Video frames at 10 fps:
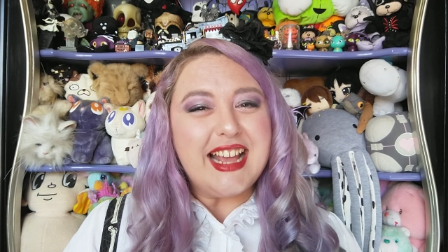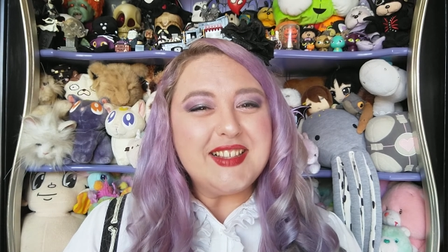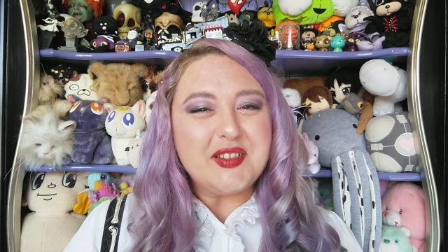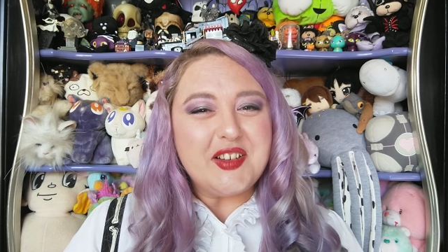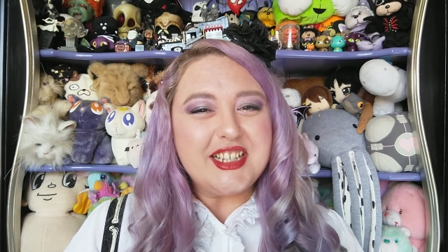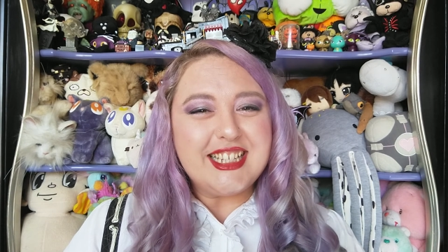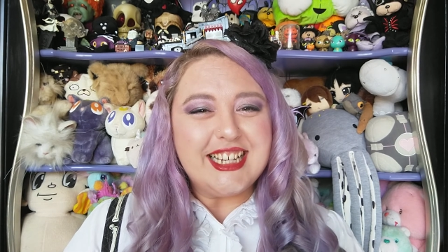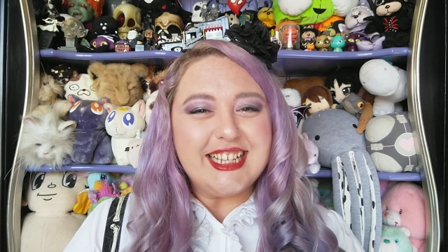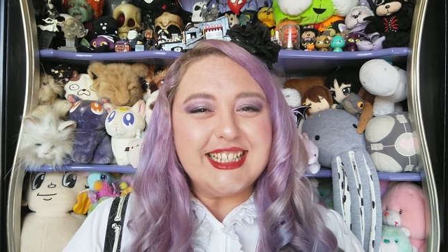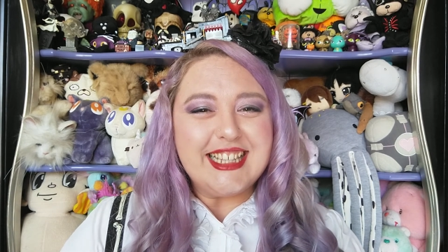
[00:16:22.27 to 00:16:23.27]
Thanks for
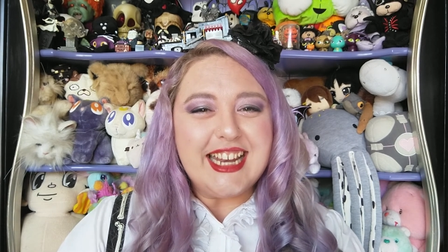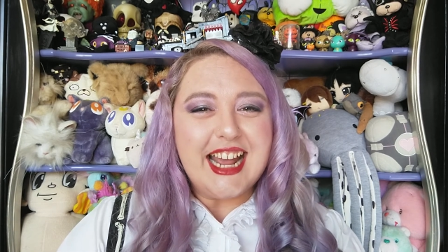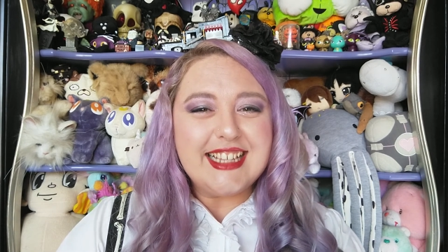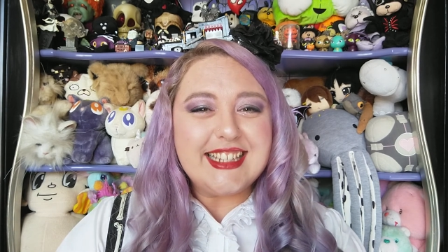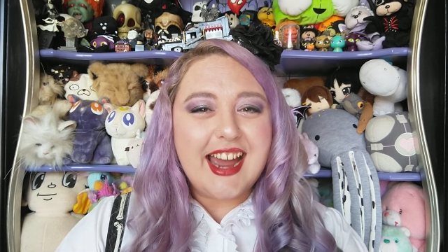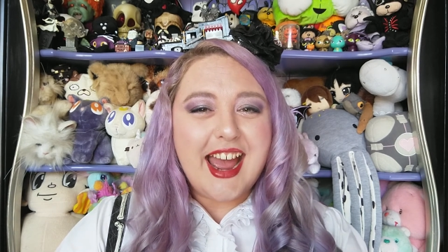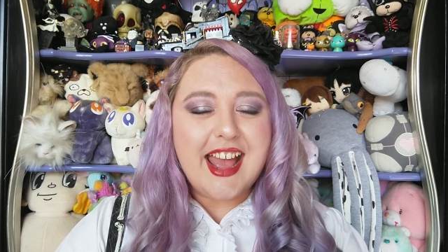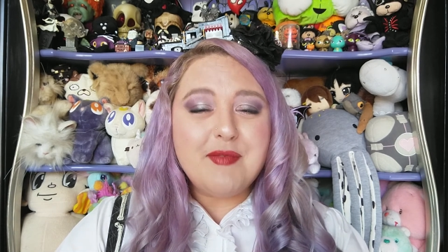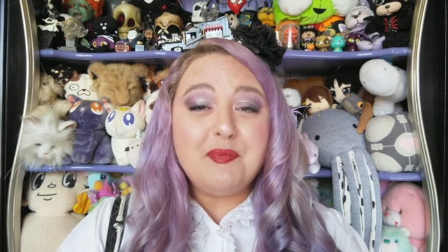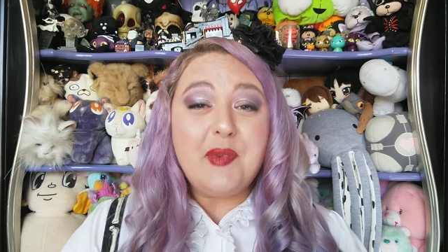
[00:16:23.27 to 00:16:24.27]
watching. See you next
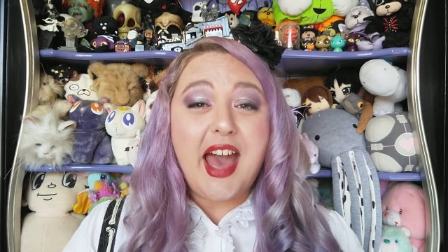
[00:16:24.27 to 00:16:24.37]
time.